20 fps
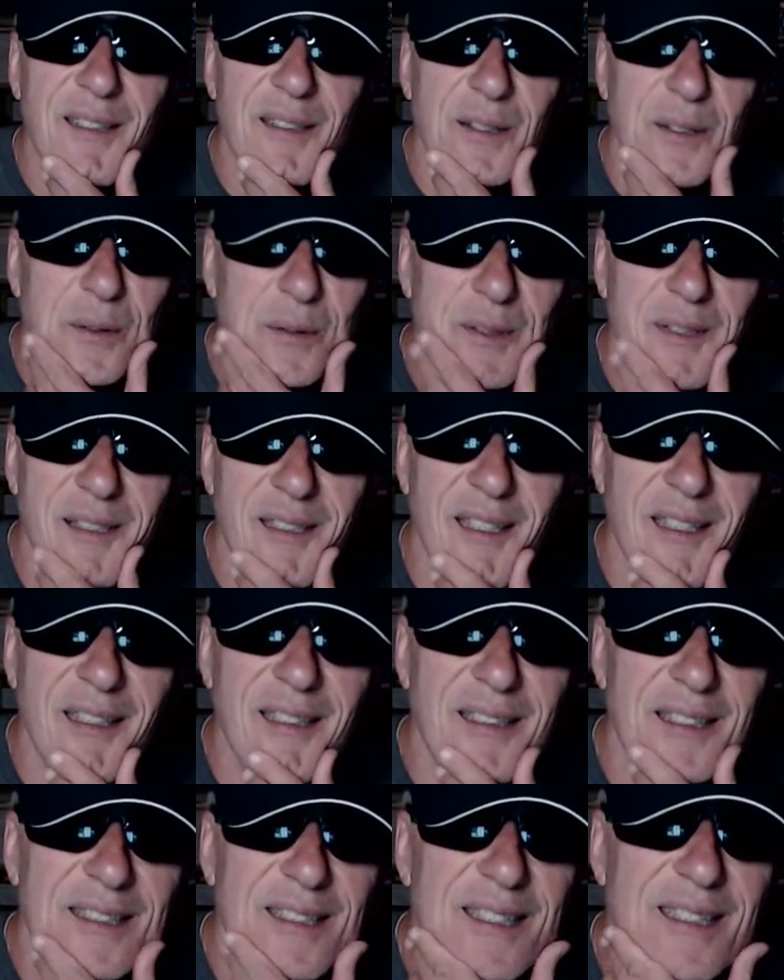you know, sing
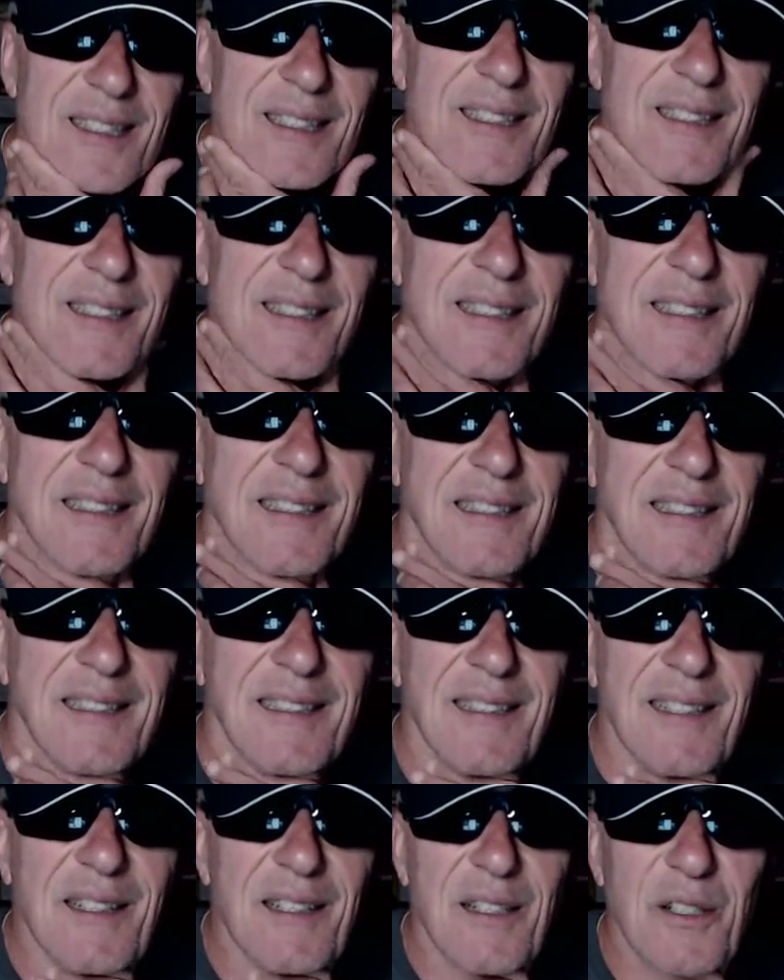it uh,
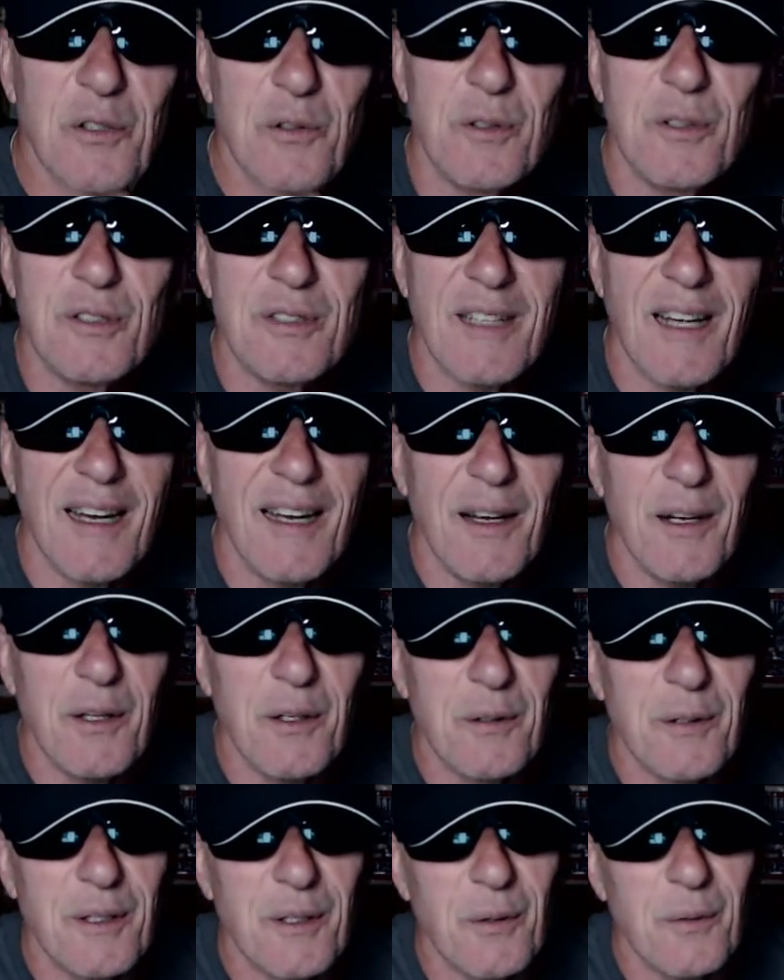in a country style,
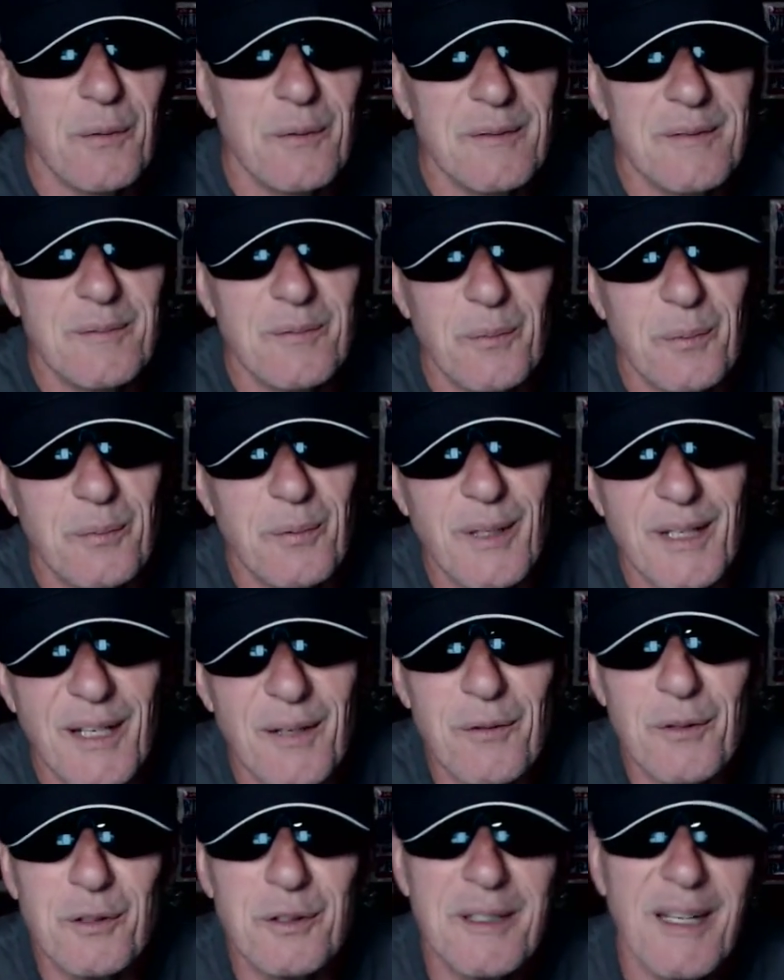or in a
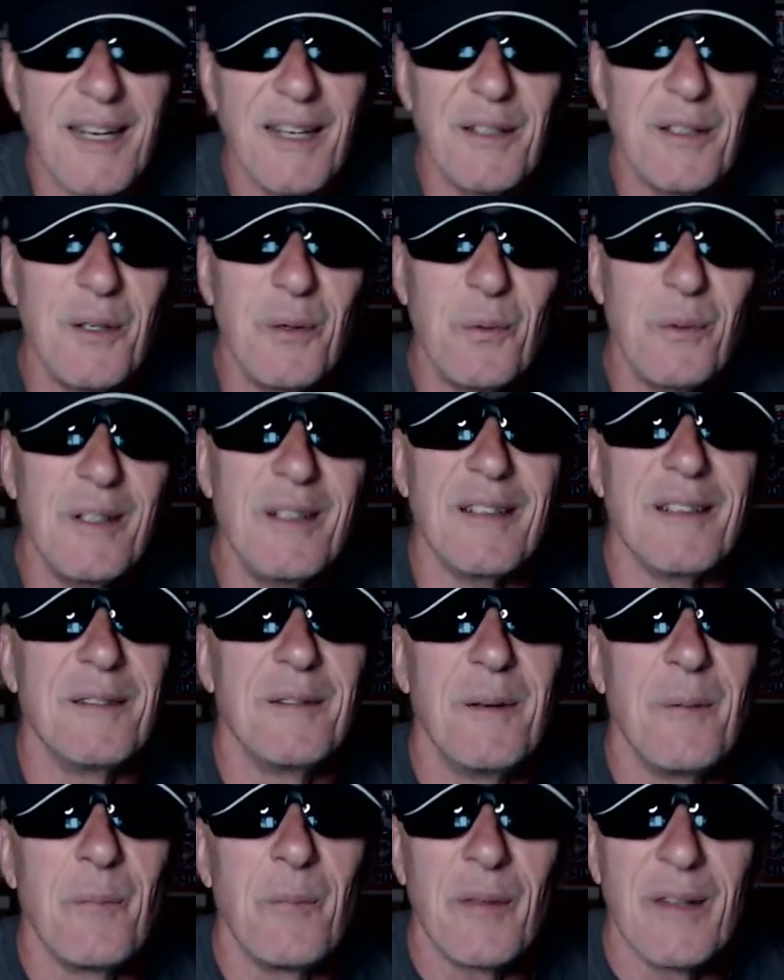whatever style you want.
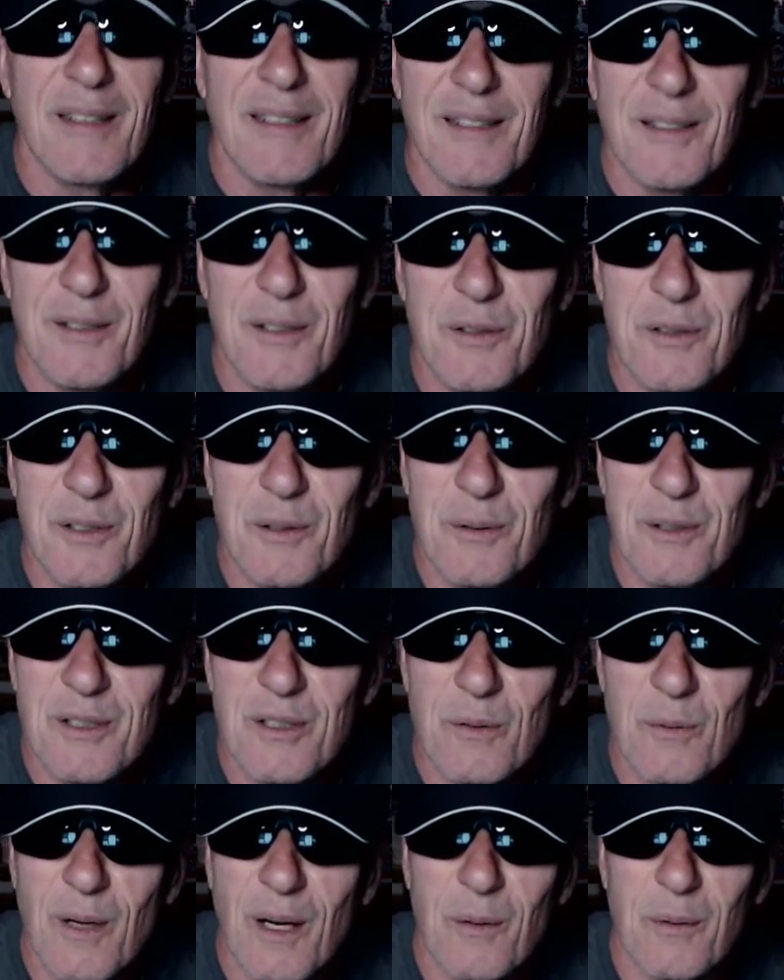You do what
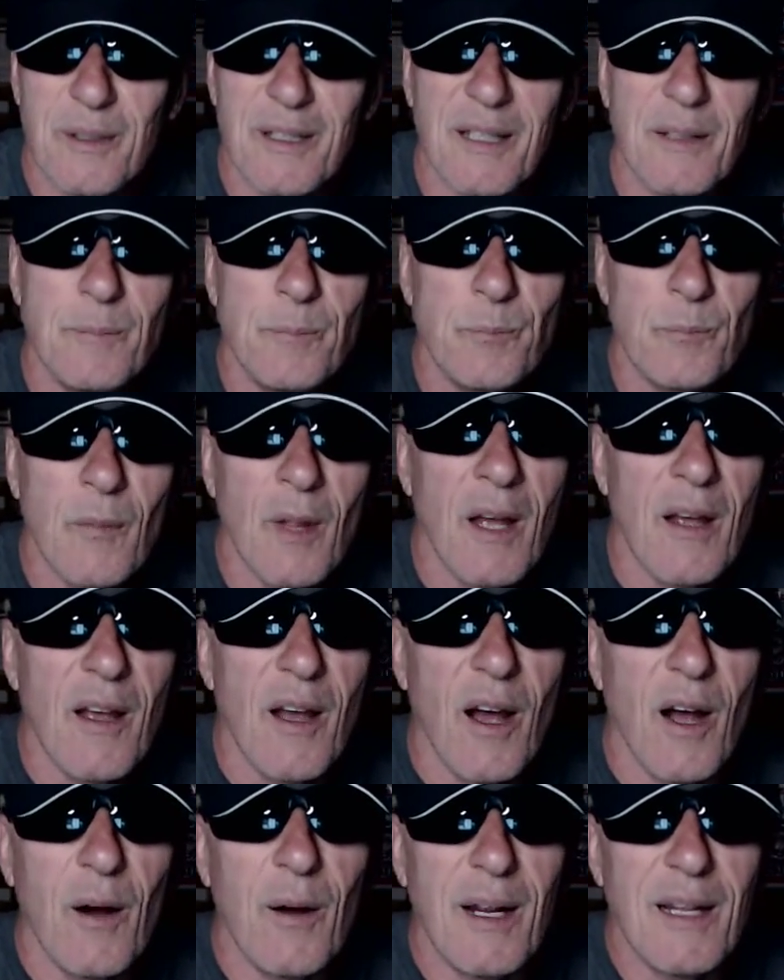you want with it.
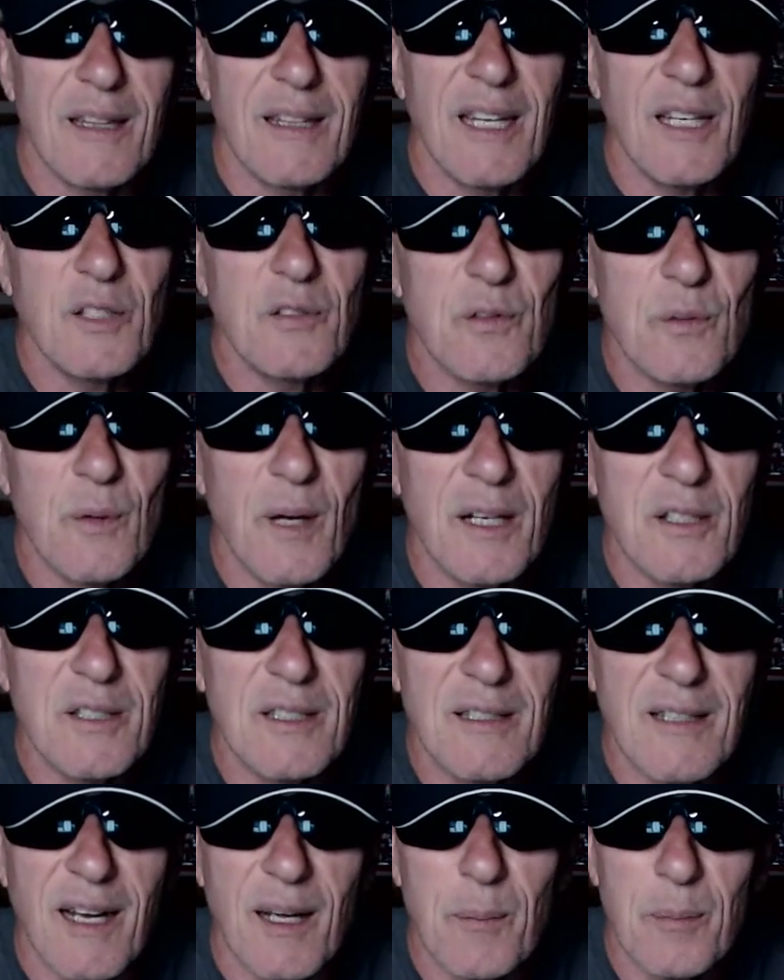All right, thanks for
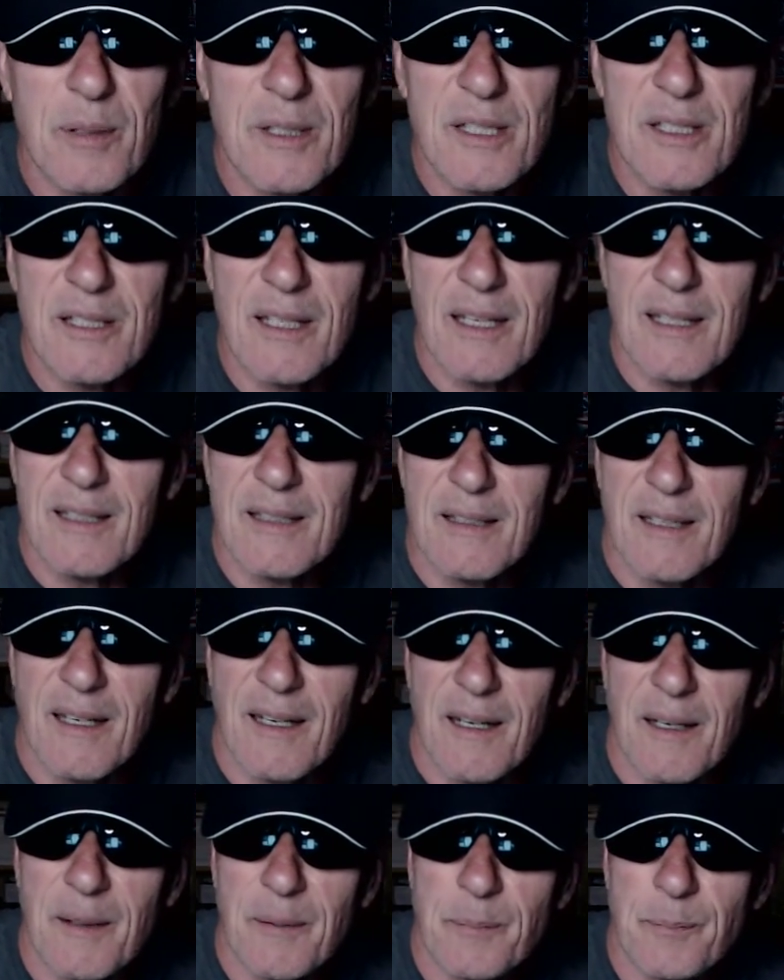watching. I appreciate it.
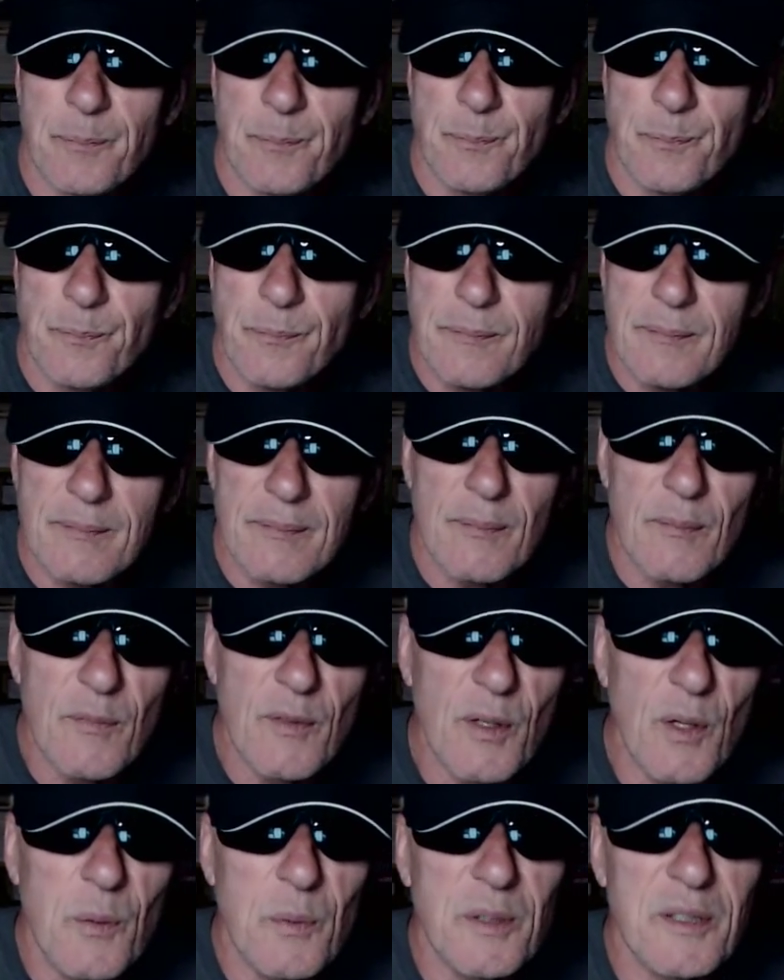Um,
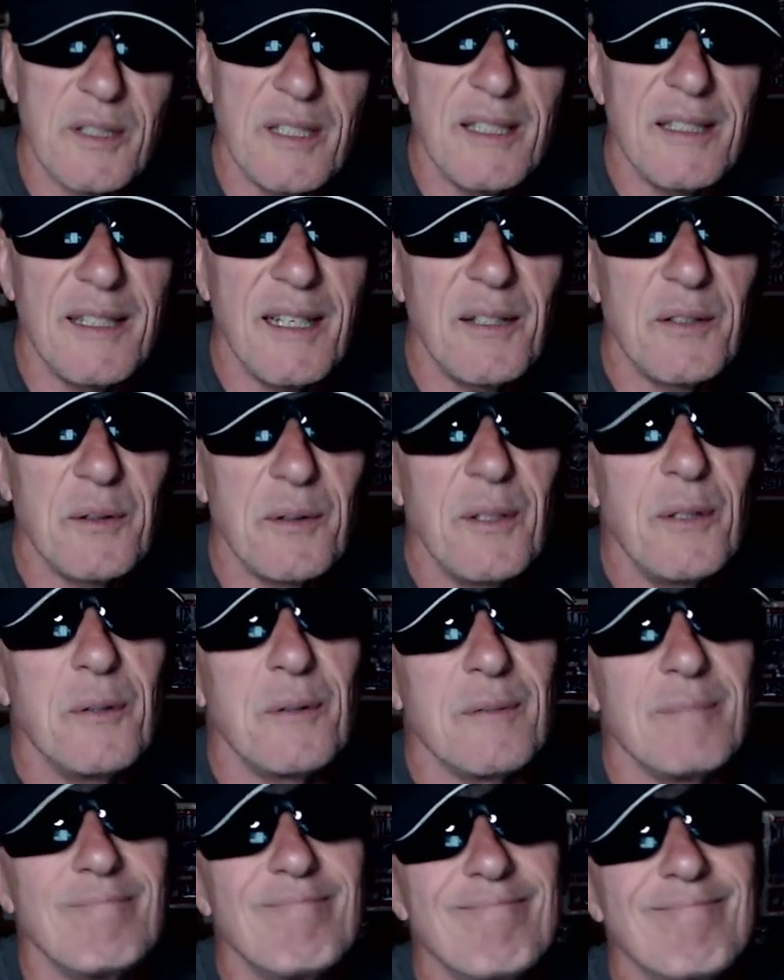we'll see you down the
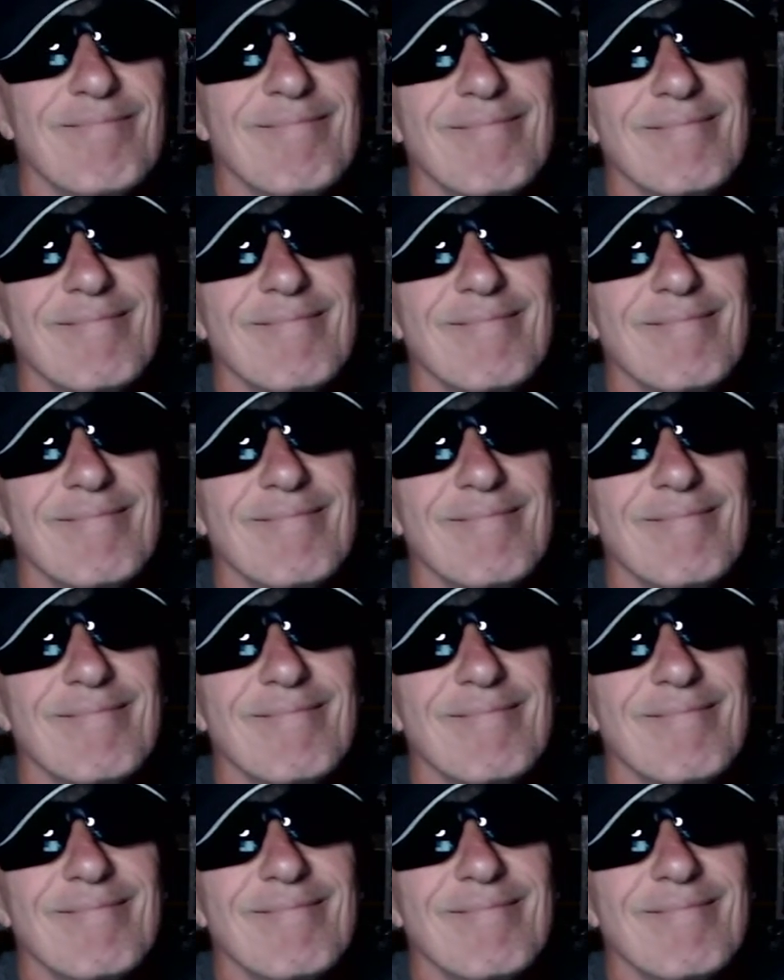road.